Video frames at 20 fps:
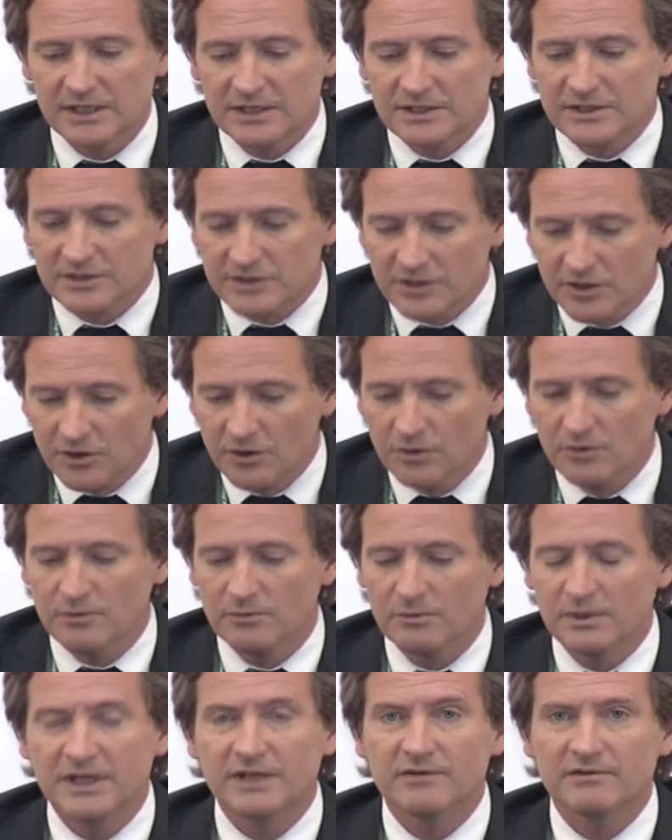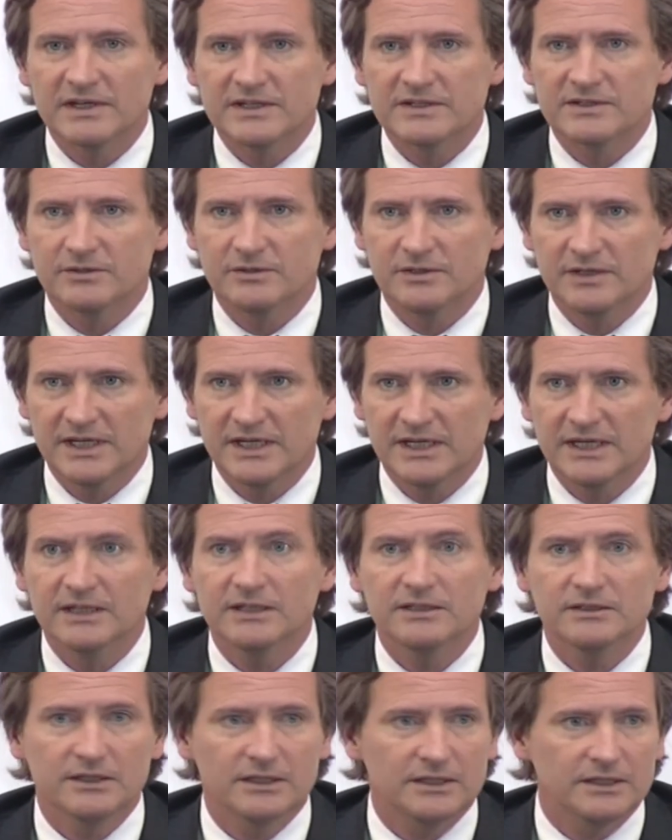So we invested
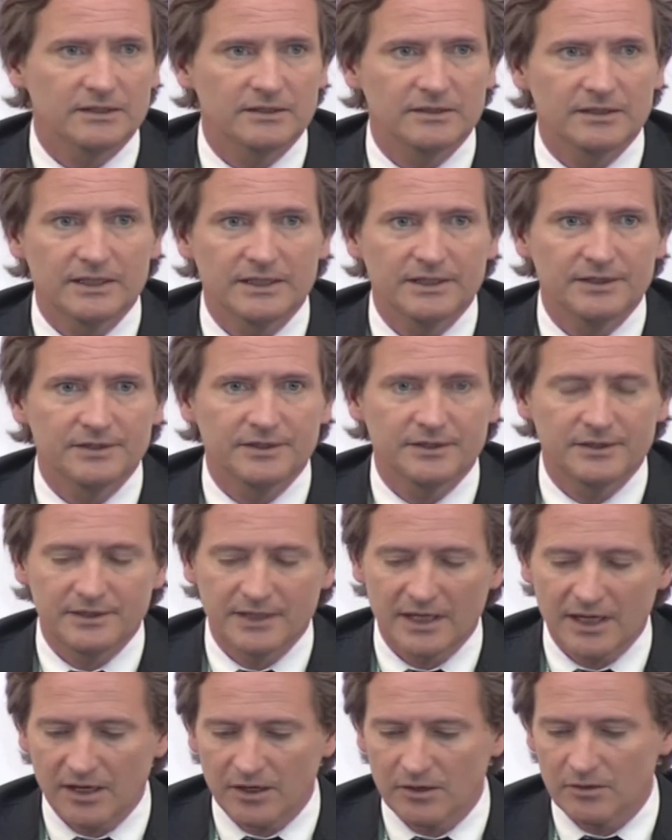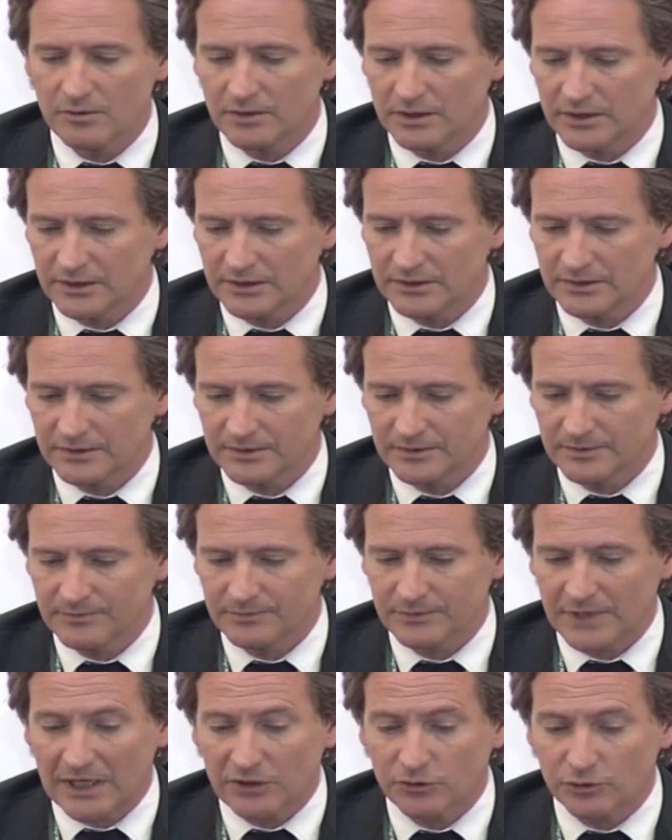there, and now
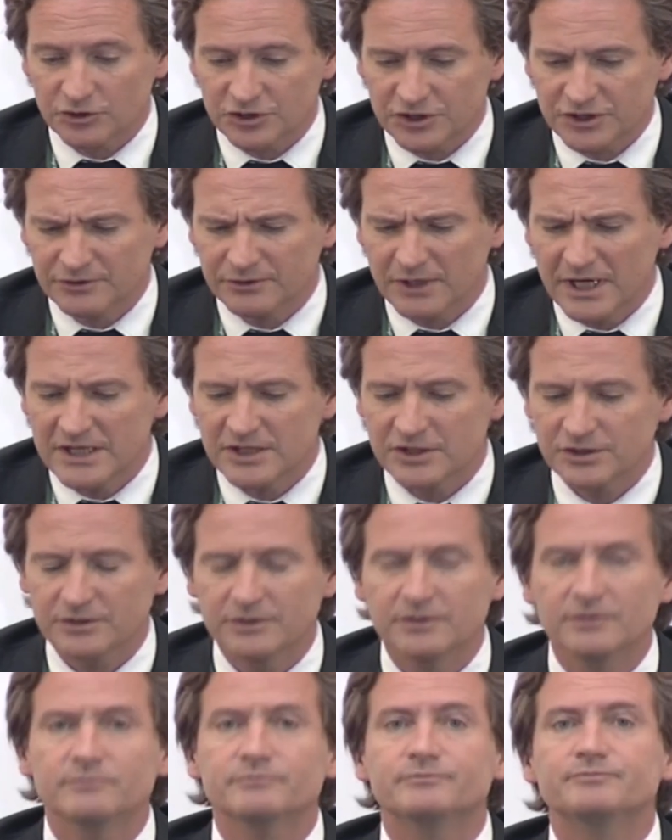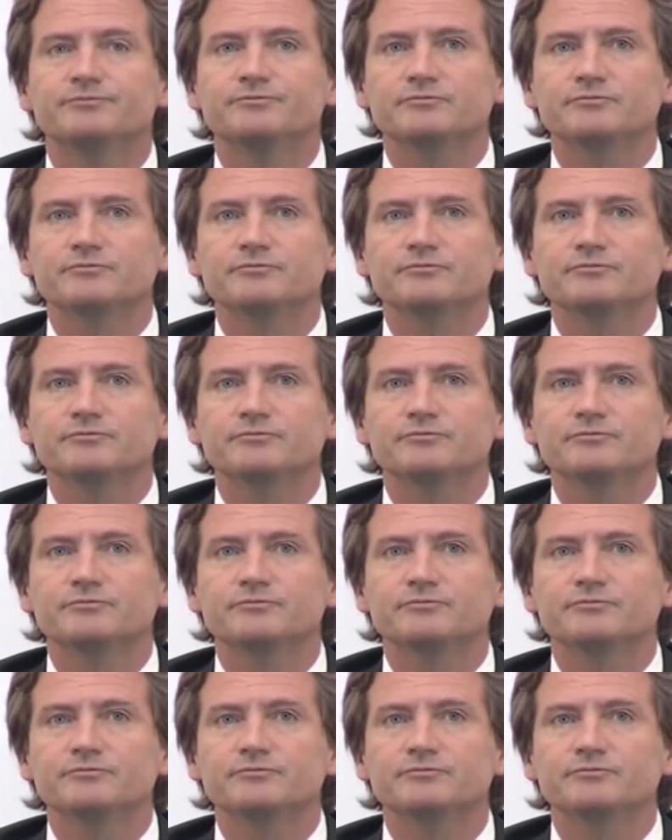AgroGeneration